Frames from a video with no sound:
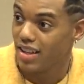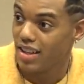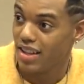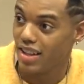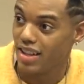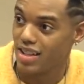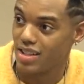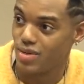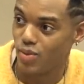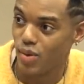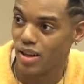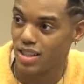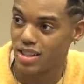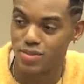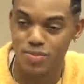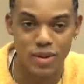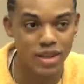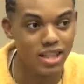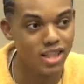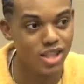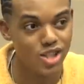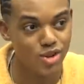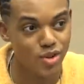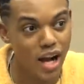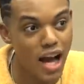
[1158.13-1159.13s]
is what's
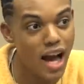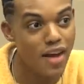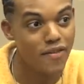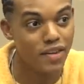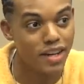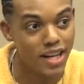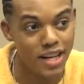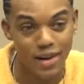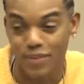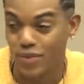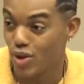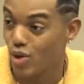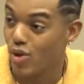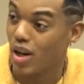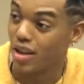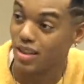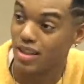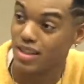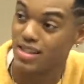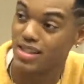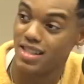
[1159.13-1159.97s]
been driving him throughout the